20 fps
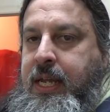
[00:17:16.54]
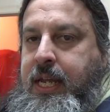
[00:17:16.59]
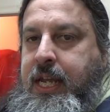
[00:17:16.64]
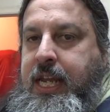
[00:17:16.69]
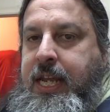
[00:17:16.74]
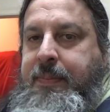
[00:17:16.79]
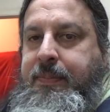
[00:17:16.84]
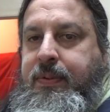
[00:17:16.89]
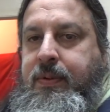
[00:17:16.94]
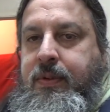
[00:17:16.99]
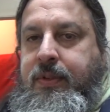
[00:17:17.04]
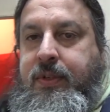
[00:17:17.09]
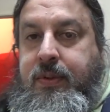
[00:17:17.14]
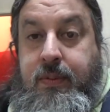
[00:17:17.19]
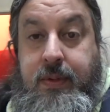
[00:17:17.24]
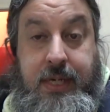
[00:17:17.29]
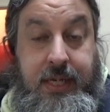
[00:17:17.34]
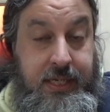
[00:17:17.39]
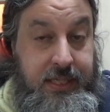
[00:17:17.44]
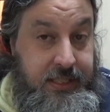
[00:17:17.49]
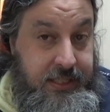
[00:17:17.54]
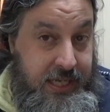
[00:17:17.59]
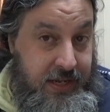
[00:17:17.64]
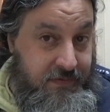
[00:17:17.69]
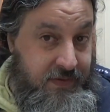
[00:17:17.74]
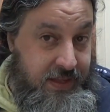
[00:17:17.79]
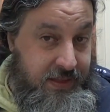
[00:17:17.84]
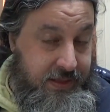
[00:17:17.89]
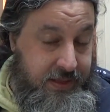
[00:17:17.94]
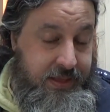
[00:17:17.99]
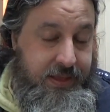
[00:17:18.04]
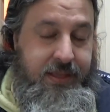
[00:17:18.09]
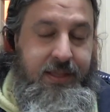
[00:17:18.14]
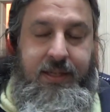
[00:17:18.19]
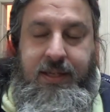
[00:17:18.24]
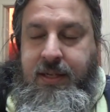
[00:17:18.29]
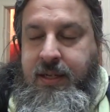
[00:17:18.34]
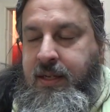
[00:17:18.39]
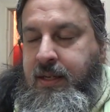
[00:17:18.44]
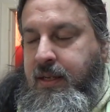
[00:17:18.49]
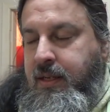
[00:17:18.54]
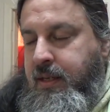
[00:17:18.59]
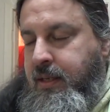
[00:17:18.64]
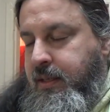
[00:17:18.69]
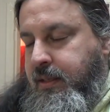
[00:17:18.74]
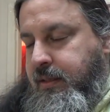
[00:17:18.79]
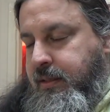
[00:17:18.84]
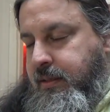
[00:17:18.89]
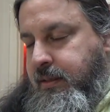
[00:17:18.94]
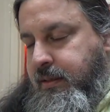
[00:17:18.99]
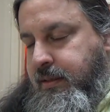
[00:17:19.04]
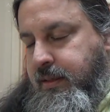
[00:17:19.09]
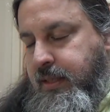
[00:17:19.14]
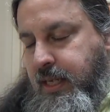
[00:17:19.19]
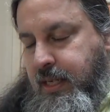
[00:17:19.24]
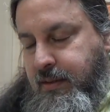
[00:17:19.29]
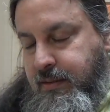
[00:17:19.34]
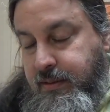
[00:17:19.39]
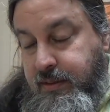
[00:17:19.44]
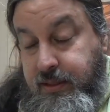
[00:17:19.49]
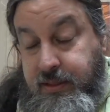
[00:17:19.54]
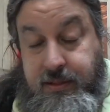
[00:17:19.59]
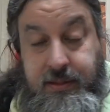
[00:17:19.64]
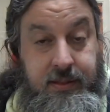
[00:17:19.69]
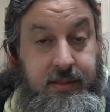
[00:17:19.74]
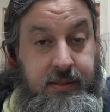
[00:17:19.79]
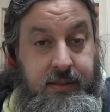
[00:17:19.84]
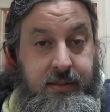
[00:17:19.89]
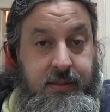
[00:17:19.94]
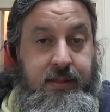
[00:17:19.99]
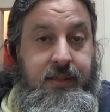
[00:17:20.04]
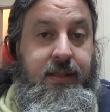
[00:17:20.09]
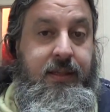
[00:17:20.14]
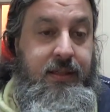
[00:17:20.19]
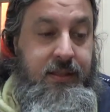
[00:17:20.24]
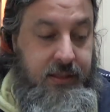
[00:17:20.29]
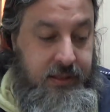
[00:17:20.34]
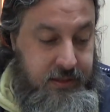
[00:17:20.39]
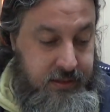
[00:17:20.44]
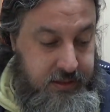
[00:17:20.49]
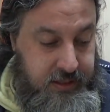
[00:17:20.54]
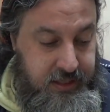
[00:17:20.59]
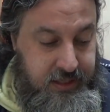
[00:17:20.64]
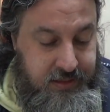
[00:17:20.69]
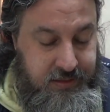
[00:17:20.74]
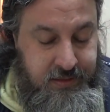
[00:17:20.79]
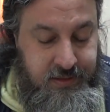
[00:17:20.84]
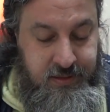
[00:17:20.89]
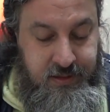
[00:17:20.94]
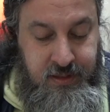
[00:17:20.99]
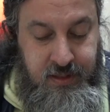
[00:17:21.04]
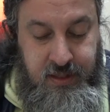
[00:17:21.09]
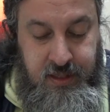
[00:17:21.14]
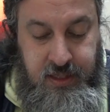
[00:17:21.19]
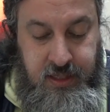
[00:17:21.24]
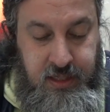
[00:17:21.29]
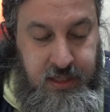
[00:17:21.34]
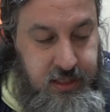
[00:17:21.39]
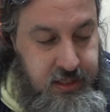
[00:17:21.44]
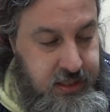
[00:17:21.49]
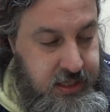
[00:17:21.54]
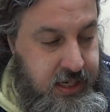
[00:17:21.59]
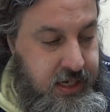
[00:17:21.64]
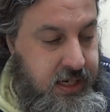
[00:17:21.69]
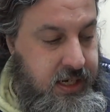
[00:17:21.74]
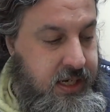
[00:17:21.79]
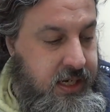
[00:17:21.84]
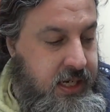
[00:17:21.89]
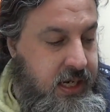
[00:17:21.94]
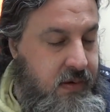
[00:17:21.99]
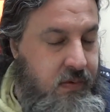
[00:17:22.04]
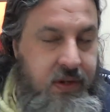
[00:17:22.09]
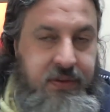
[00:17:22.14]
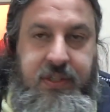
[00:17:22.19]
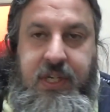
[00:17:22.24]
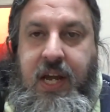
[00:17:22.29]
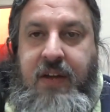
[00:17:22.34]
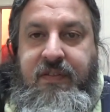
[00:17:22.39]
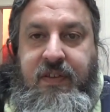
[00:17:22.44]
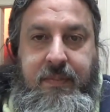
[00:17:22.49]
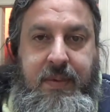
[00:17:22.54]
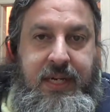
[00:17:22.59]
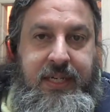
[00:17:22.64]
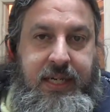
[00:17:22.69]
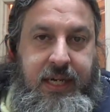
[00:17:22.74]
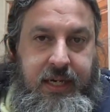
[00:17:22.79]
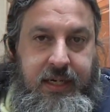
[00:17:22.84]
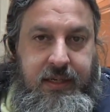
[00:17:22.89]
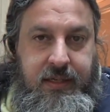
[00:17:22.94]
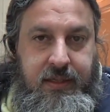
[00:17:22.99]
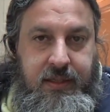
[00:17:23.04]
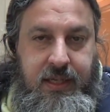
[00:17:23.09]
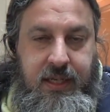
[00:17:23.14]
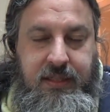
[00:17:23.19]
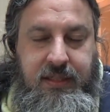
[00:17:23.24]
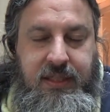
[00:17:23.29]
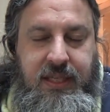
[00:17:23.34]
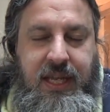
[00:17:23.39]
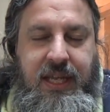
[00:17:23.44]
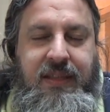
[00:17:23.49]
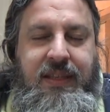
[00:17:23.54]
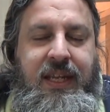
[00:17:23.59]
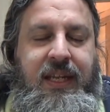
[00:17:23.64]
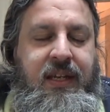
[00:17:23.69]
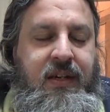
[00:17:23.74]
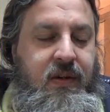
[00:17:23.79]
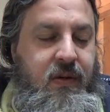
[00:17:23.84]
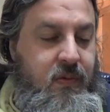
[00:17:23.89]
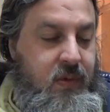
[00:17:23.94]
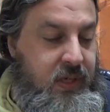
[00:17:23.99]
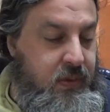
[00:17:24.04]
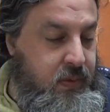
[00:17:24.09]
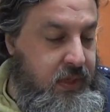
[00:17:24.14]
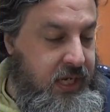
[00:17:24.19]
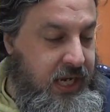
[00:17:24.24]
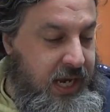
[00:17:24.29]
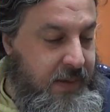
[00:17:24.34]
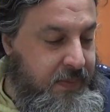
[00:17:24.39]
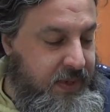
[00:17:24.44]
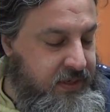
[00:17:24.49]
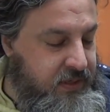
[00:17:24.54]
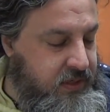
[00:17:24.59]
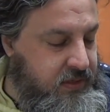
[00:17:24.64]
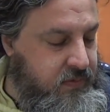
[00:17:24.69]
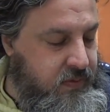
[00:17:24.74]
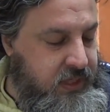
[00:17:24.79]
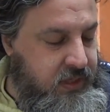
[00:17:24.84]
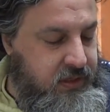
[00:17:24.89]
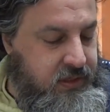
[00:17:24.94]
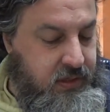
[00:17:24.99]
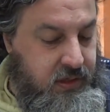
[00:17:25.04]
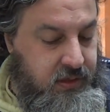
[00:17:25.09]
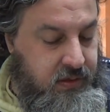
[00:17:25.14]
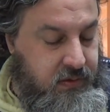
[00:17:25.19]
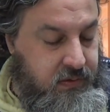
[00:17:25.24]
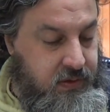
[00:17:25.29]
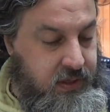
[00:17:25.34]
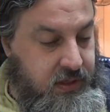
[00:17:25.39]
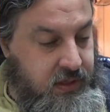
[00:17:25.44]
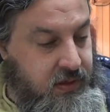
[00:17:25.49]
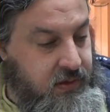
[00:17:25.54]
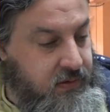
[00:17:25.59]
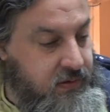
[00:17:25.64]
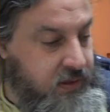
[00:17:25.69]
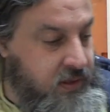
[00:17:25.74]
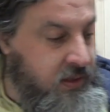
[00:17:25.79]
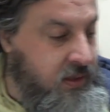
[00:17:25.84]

April twenty-seventh, two thousand sixteen. Yeah, I was off on my date. That's that, that you know what, what happens is when you start uh,